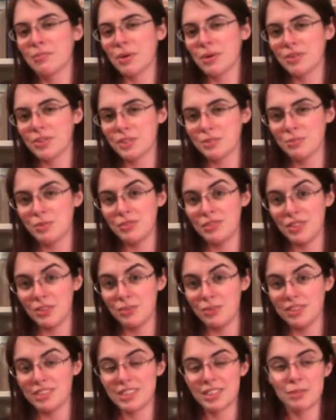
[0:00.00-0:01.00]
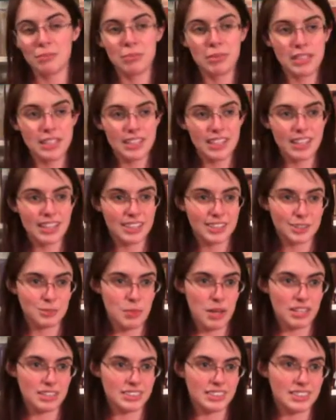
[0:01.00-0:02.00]
about this movie was completely
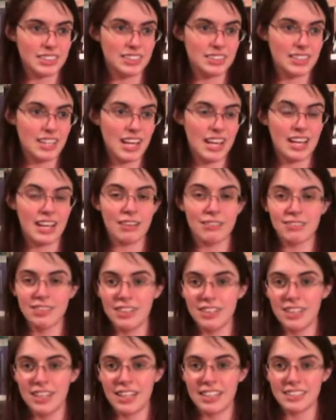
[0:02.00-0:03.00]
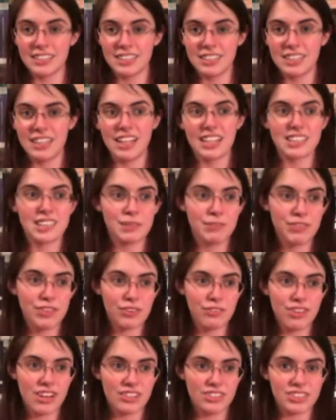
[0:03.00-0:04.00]
unexpected, and I really liked it, except for
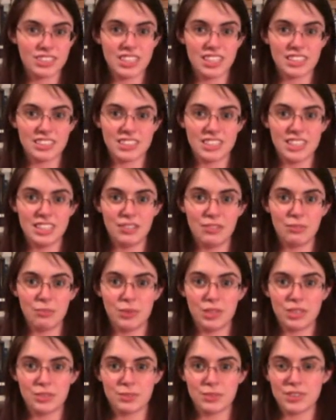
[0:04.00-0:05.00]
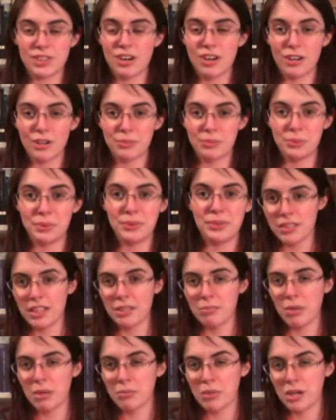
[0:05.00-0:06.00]
the rattlesnake scene, which was horrible.
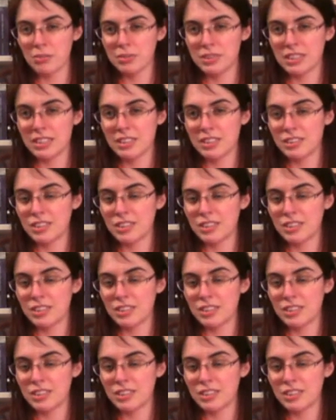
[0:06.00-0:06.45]
And my mom said